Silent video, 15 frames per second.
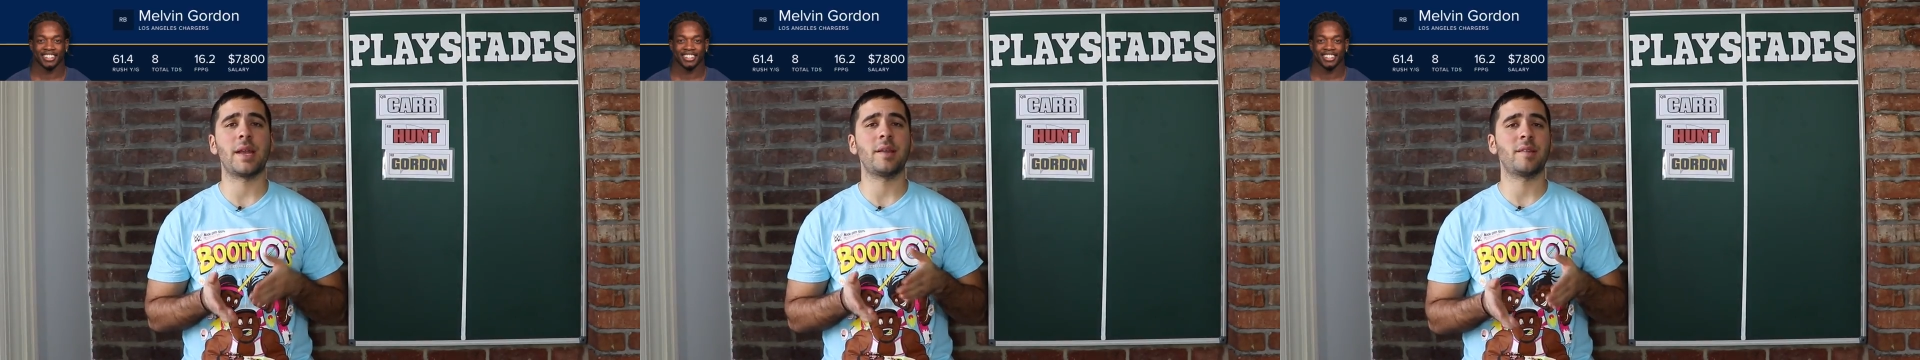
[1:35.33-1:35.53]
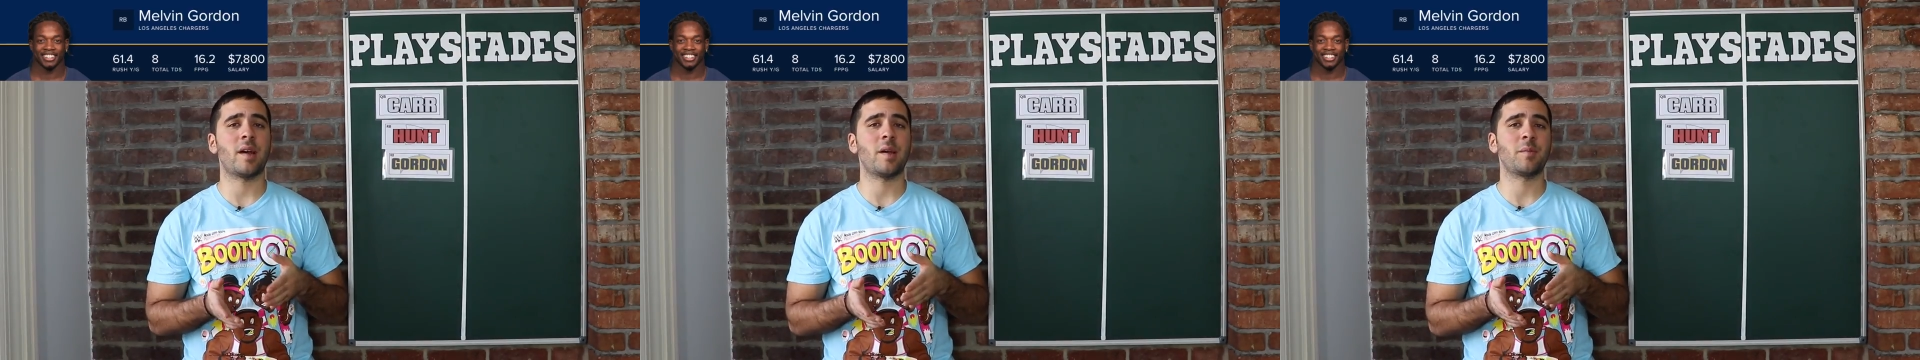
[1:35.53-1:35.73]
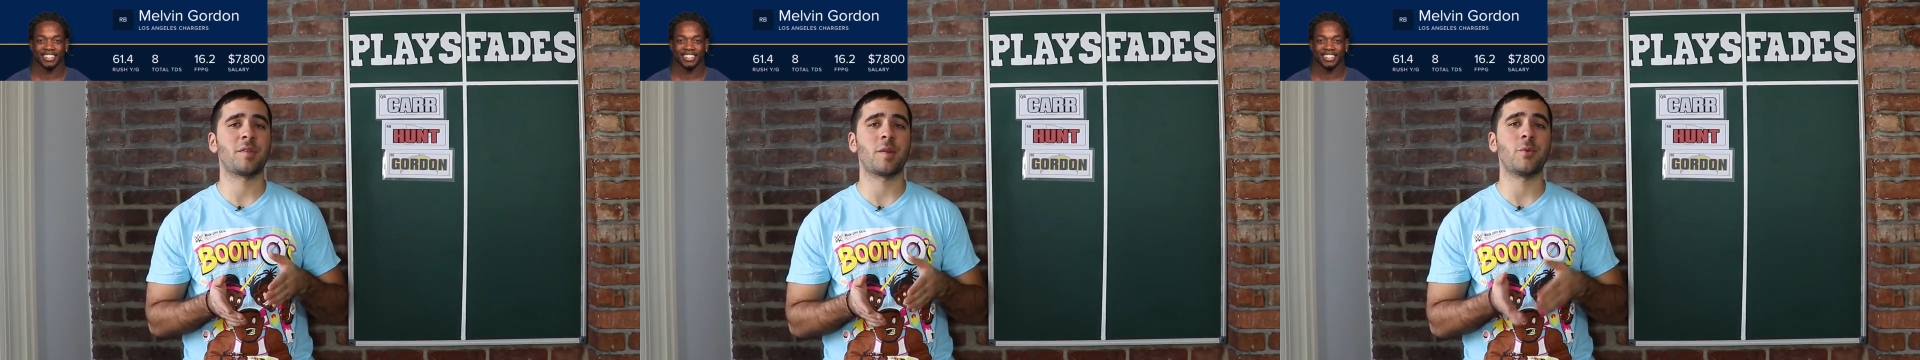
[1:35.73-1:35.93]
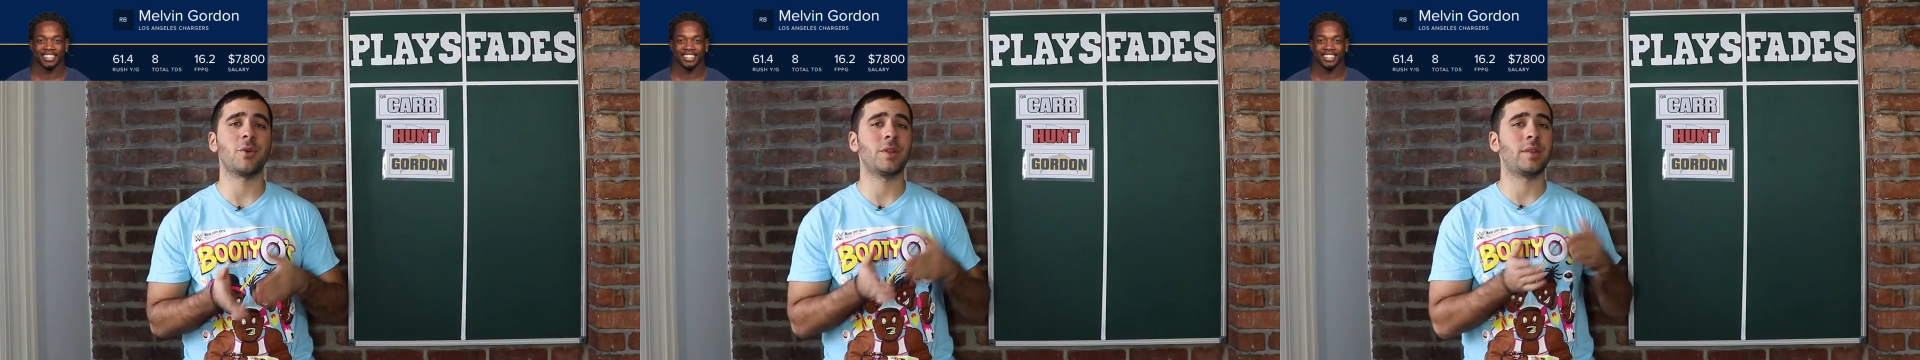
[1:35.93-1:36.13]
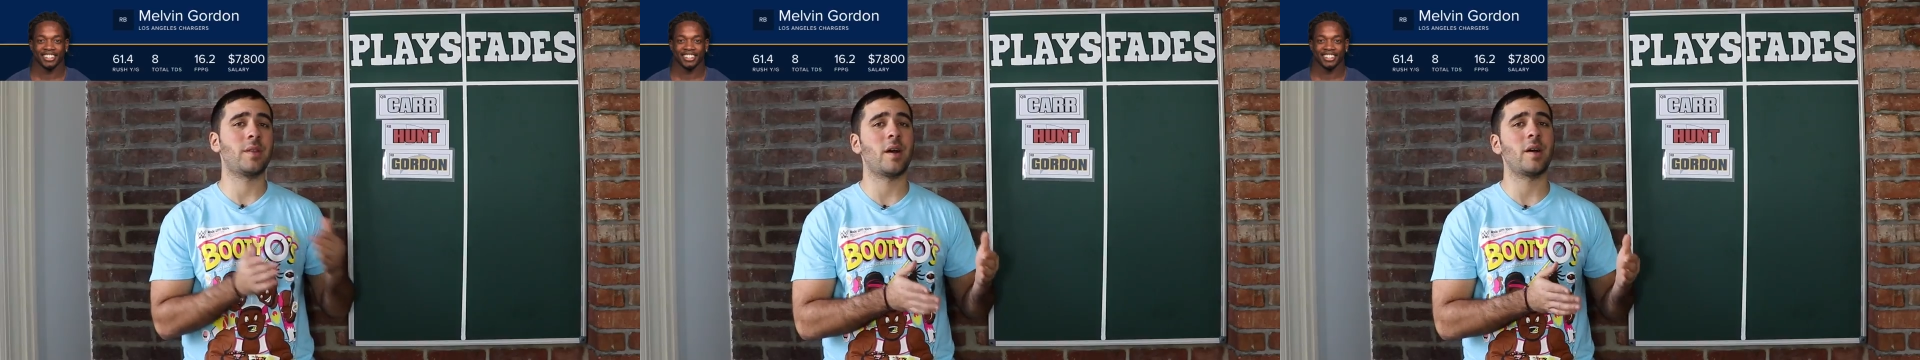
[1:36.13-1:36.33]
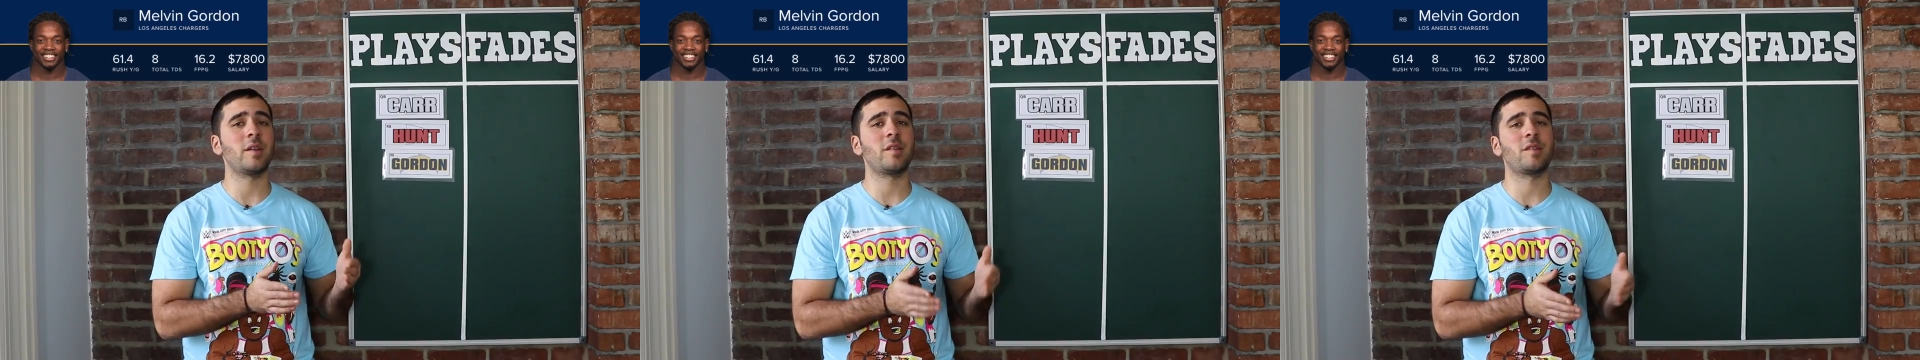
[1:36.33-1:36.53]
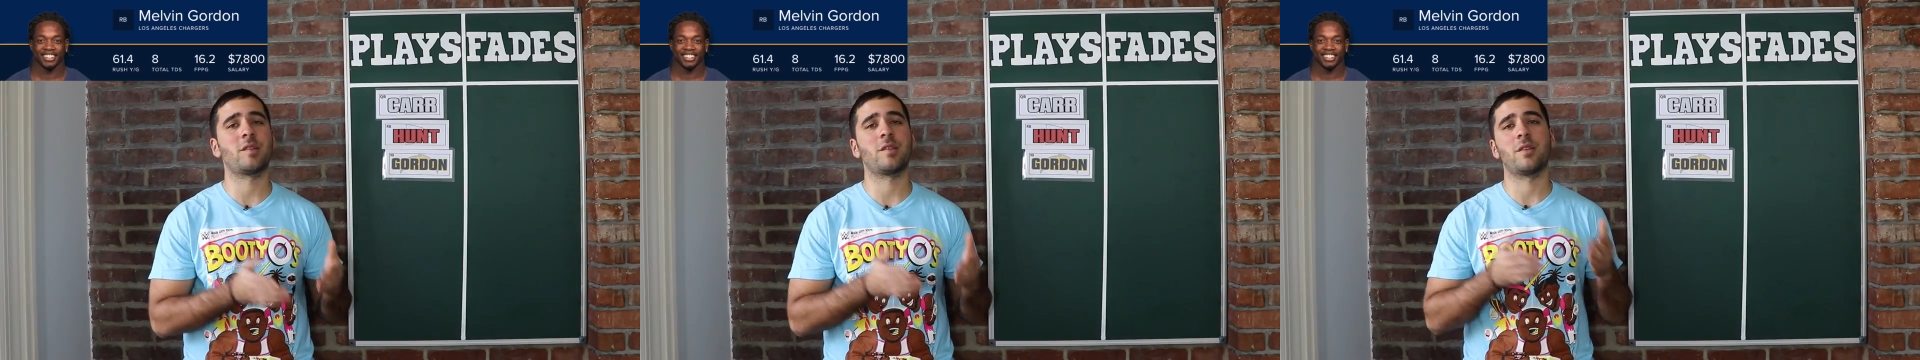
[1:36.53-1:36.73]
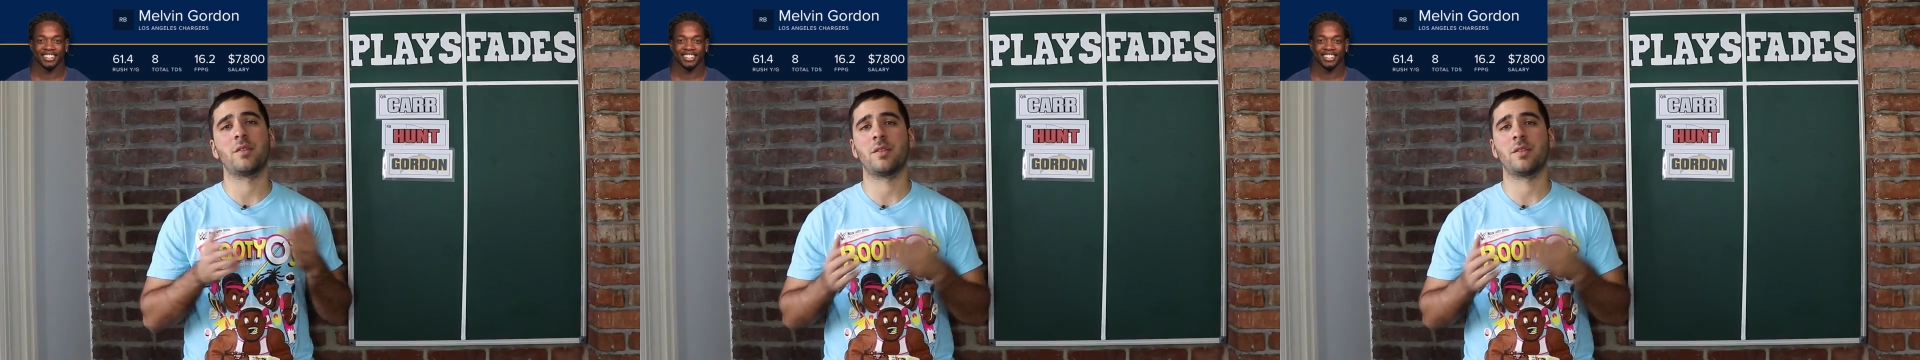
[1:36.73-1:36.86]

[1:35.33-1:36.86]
anytime someone duds,